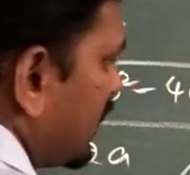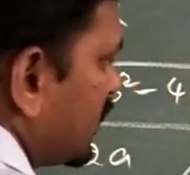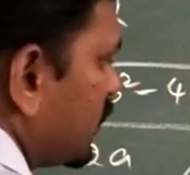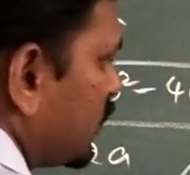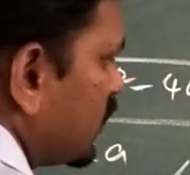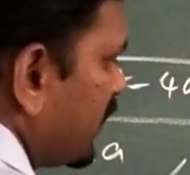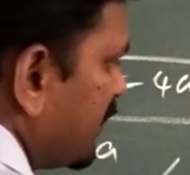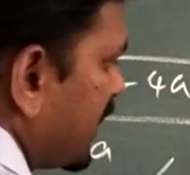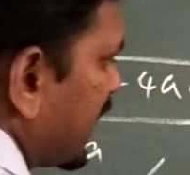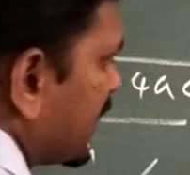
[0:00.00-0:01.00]
2 will
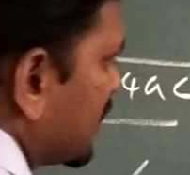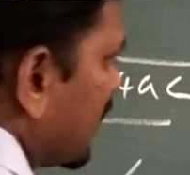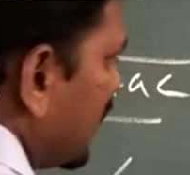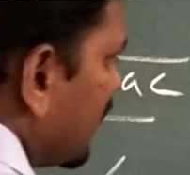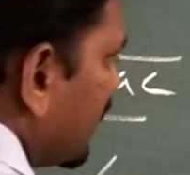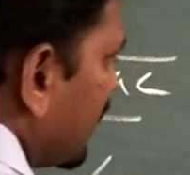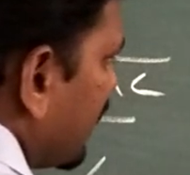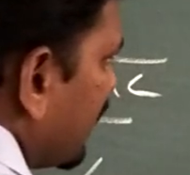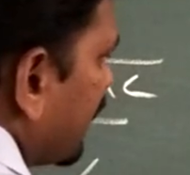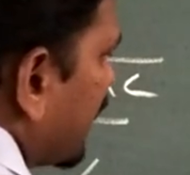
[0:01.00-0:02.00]
be cancelled,
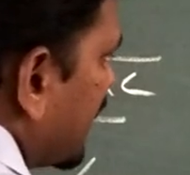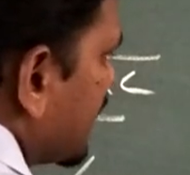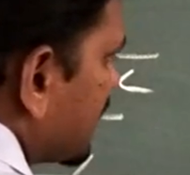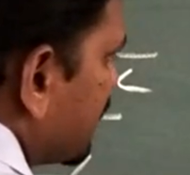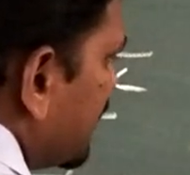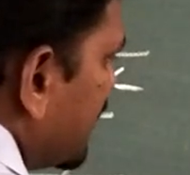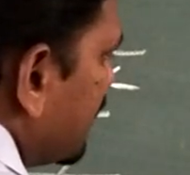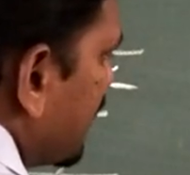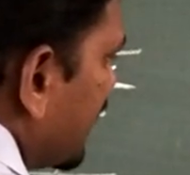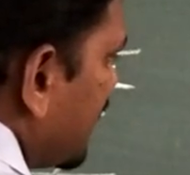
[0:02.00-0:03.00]
minus b
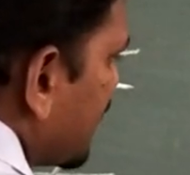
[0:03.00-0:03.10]
by